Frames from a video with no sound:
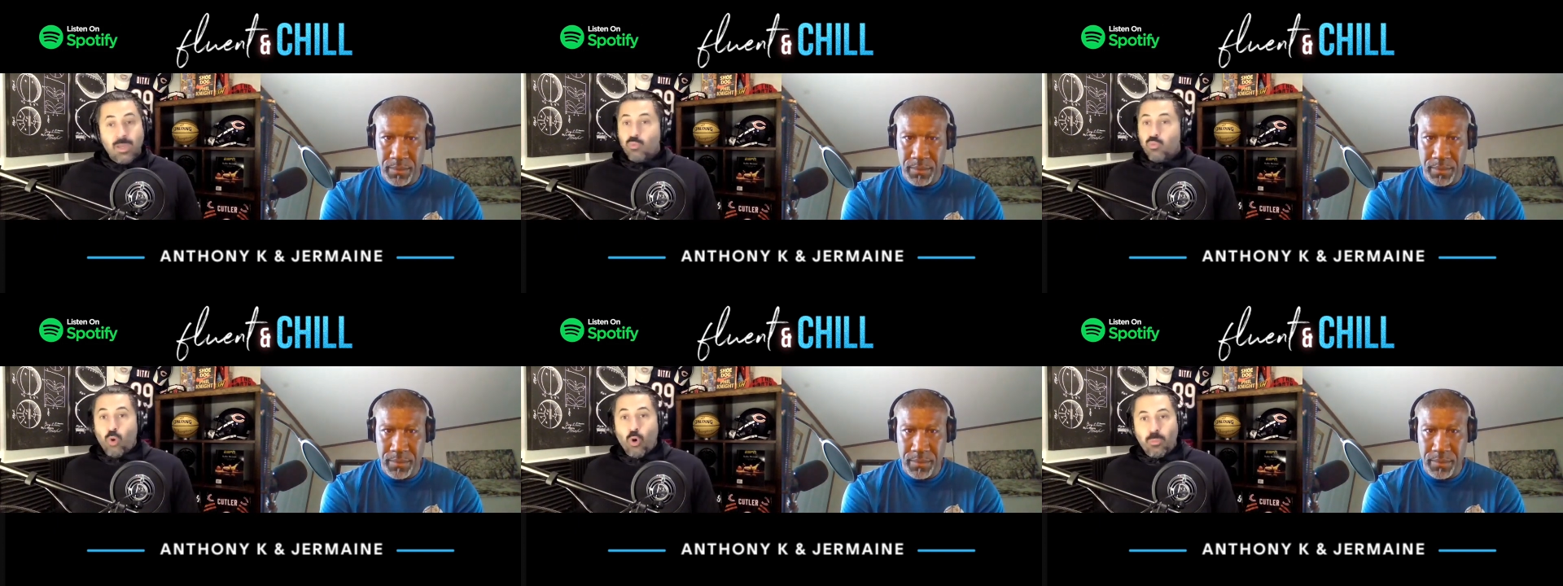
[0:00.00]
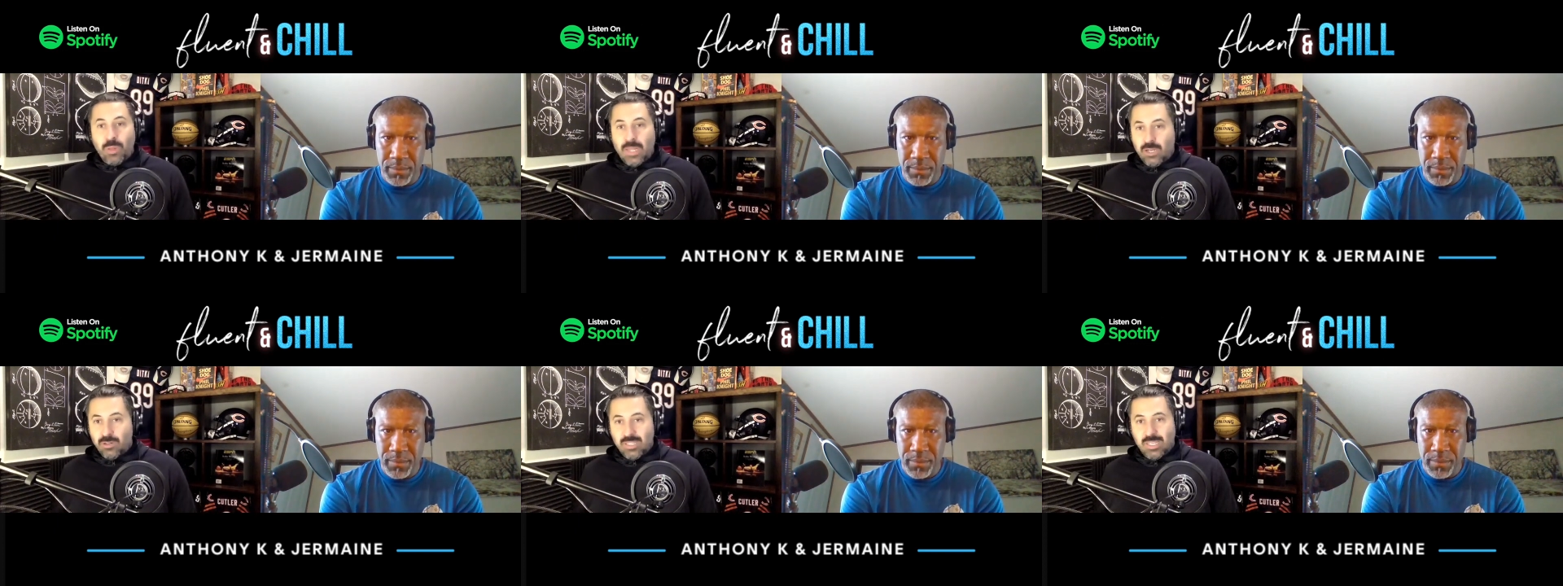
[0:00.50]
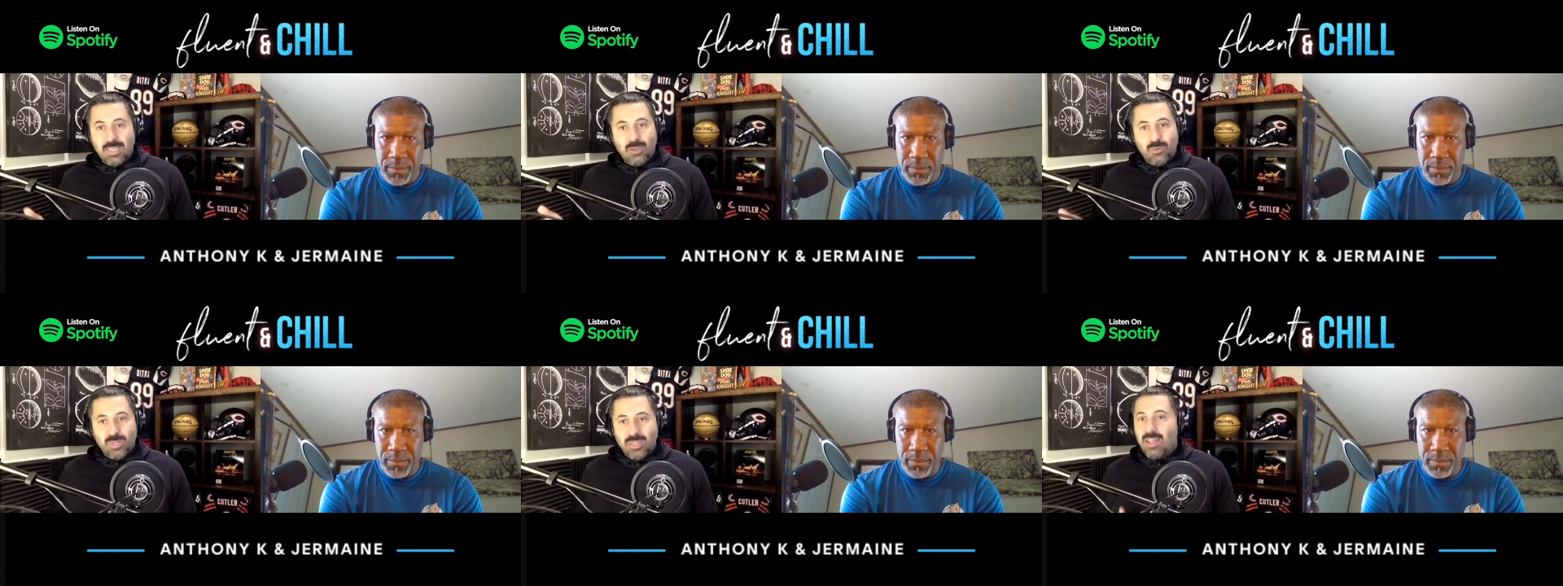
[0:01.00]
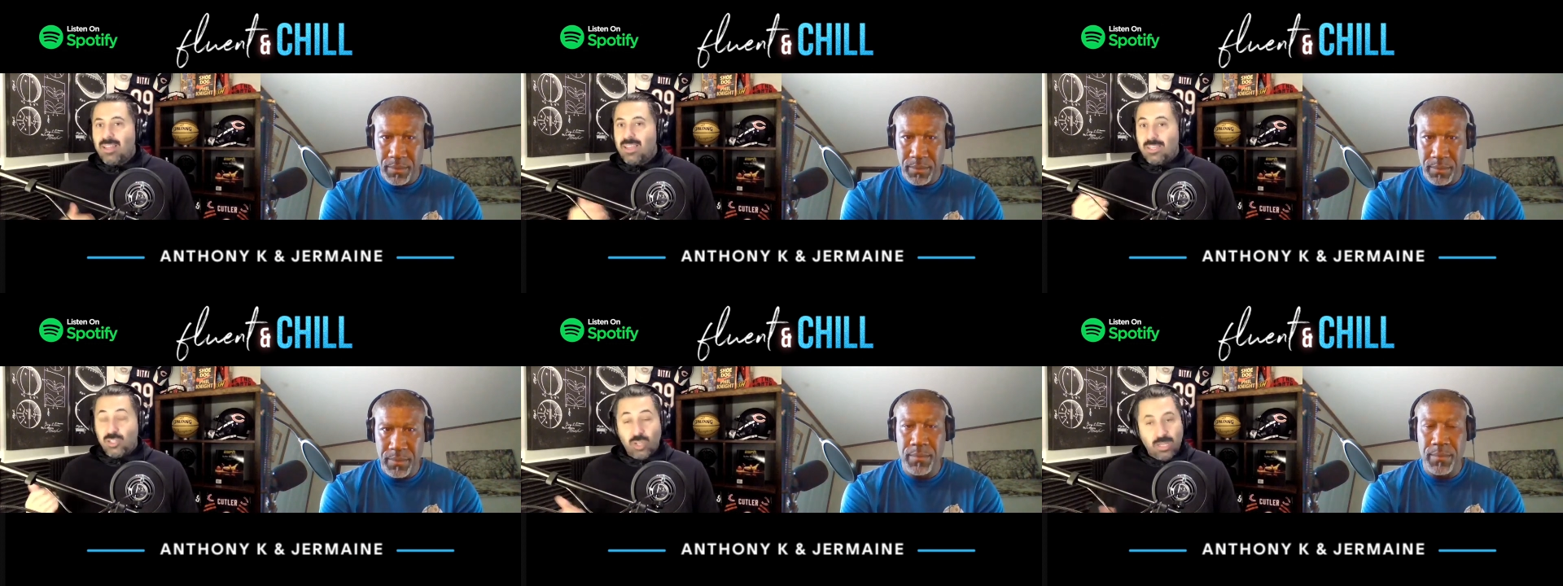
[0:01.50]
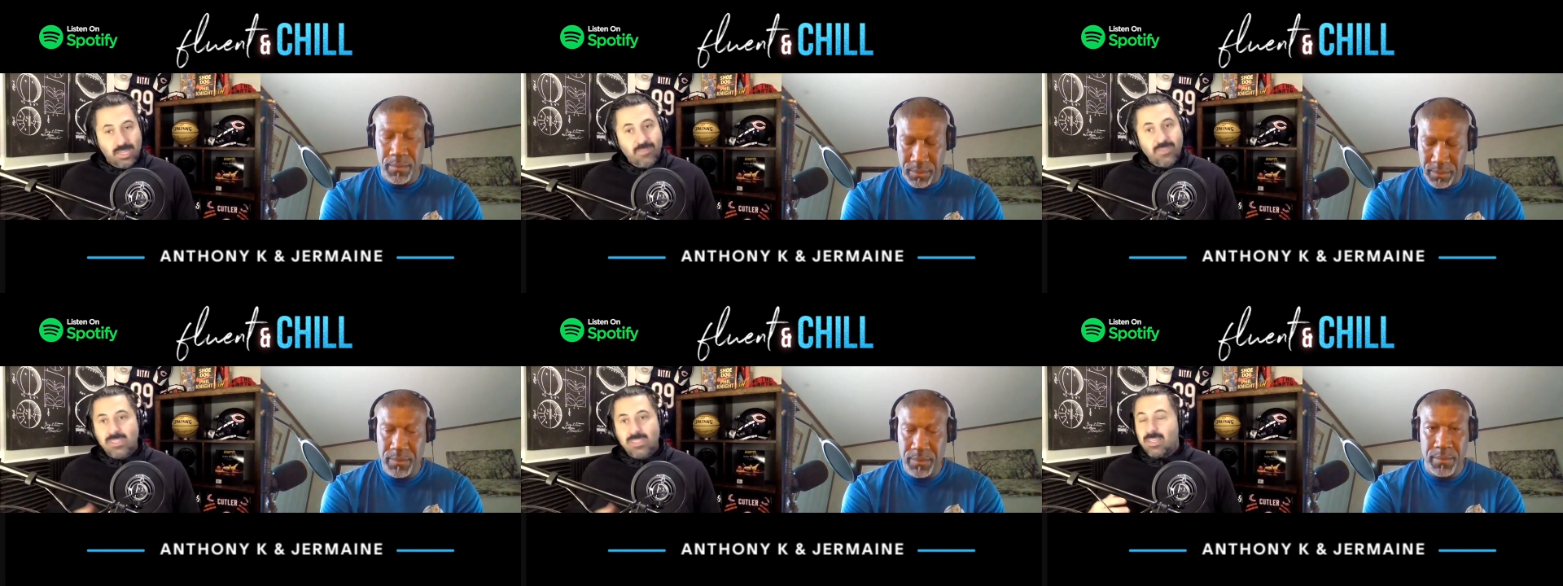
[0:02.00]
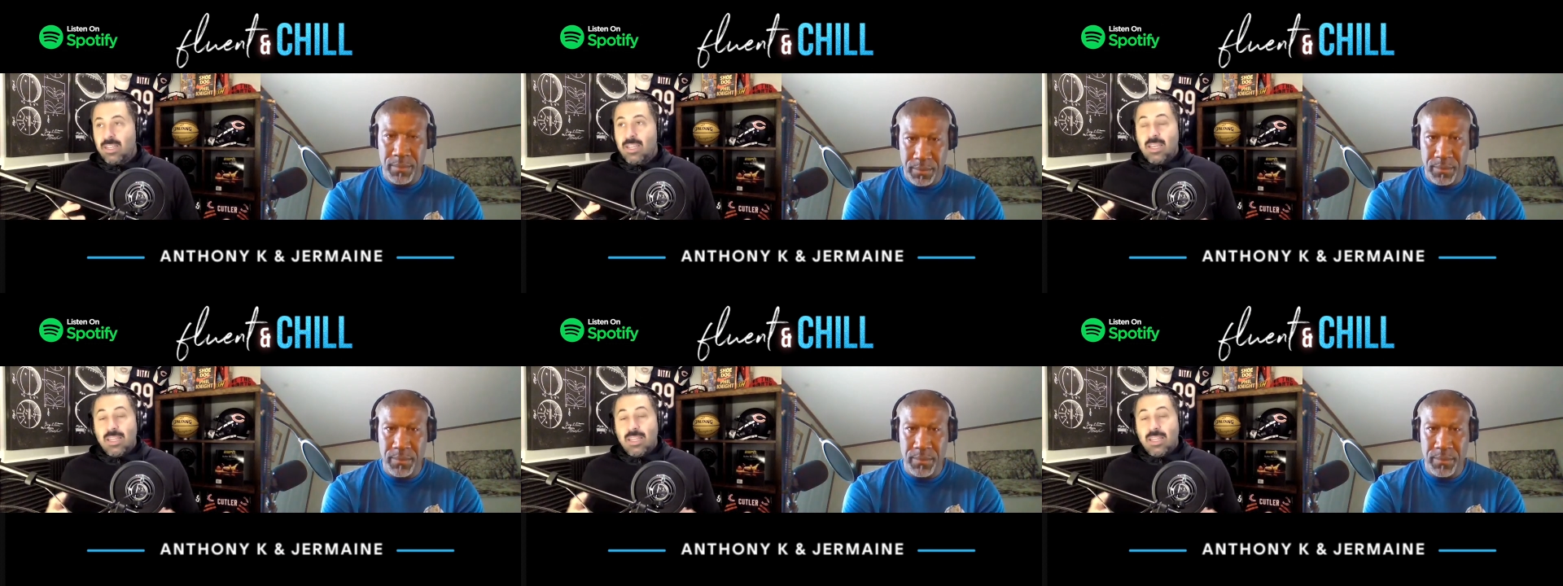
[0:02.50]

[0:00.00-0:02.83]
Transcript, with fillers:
Speaker 1: Role players like Iguodala and Sean Livingston.